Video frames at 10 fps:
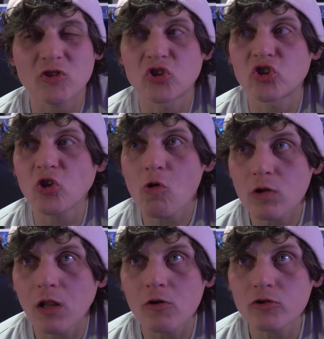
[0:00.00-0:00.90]
so
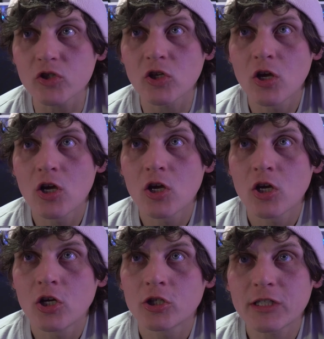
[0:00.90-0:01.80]
close
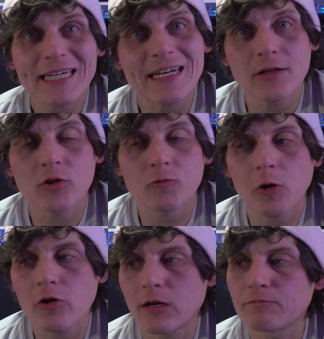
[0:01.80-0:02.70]
to getting on the road.